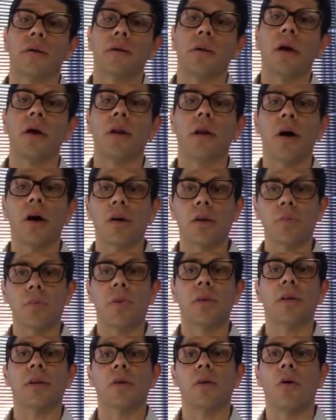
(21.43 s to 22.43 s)

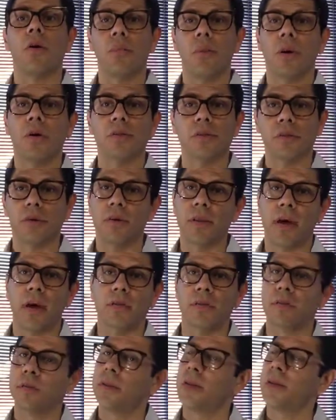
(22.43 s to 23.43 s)
Non-occupant co-borrowers are
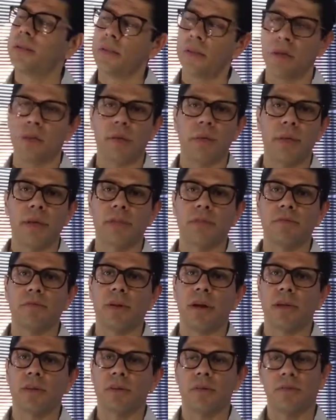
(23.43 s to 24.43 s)
allowed, so that's another amazing
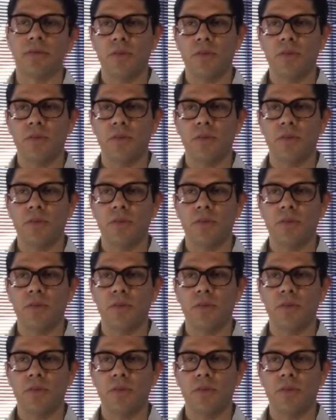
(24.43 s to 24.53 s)
factor.